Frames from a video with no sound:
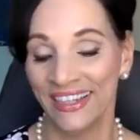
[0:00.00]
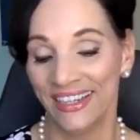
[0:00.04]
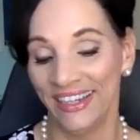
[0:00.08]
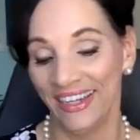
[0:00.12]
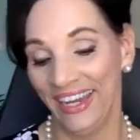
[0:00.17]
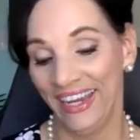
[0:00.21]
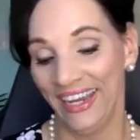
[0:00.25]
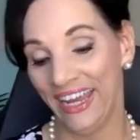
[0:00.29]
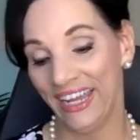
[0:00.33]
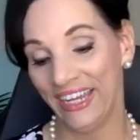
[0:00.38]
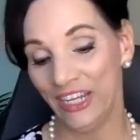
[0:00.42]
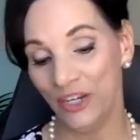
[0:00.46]

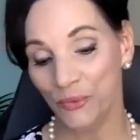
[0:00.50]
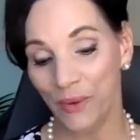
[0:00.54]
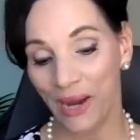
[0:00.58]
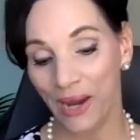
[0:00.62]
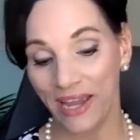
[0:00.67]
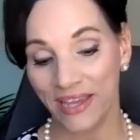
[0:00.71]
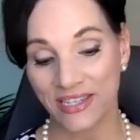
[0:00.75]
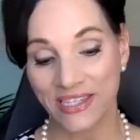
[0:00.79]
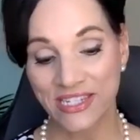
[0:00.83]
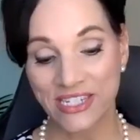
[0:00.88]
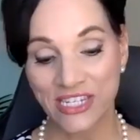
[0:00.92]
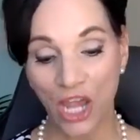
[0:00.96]

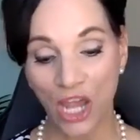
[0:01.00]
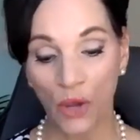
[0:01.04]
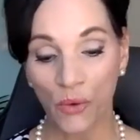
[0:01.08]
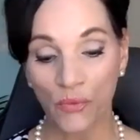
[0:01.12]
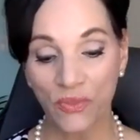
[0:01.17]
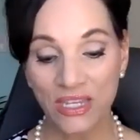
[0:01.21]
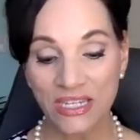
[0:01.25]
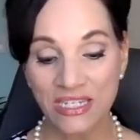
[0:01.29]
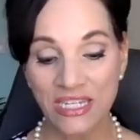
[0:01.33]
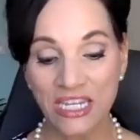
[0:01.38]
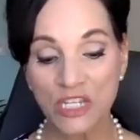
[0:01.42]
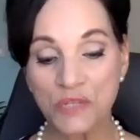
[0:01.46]
Anyway, so
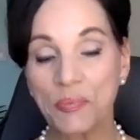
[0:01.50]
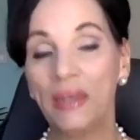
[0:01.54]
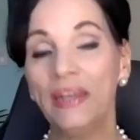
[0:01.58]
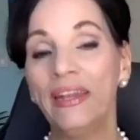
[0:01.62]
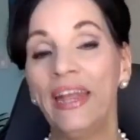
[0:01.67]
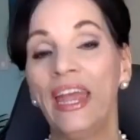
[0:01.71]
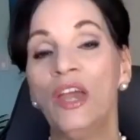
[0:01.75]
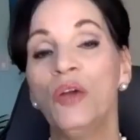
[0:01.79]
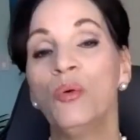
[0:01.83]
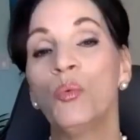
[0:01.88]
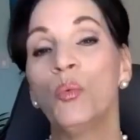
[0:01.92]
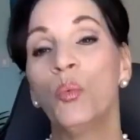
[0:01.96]
this has been
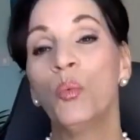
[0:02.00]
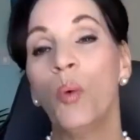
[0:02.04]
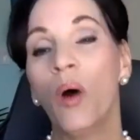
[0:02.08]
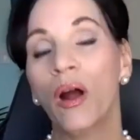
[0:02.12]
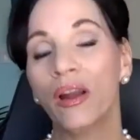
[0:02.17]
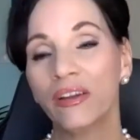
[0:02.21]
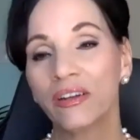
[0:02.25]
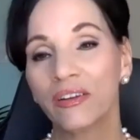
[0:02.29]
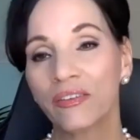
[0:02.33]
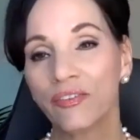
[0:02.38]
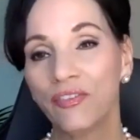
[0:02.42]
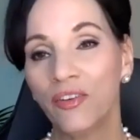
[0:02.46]
a
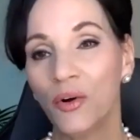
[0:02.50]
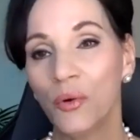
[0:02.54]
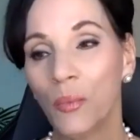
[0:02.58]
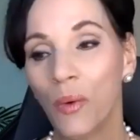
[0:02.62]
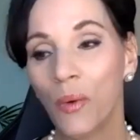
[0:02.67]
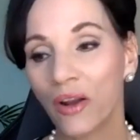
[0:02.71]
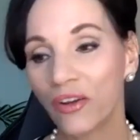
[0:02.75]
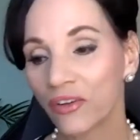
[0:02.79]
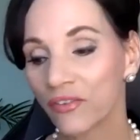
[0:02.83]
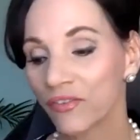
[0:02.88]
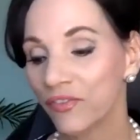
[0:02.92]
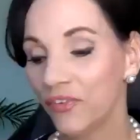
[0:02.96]
wonderful,
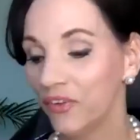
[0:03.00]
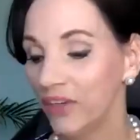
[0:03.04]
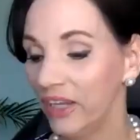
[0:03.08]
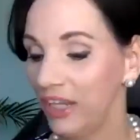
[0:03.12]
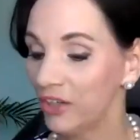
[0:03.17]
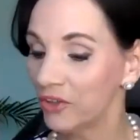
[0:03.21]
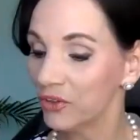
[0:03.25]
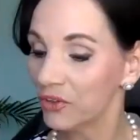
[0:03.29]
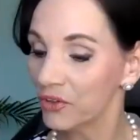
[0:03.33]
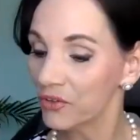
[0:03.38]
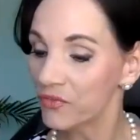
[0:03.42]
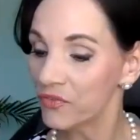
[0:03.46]
wonderful
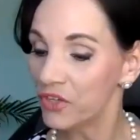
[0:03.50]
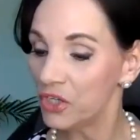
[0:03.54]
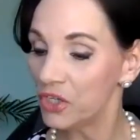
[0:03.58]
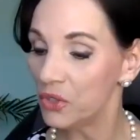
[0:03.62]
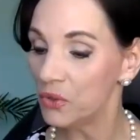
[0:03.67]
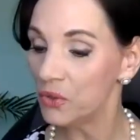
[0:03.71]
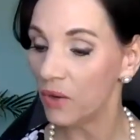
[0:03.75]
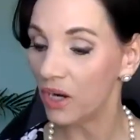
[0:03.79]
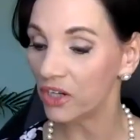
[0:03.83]
interview.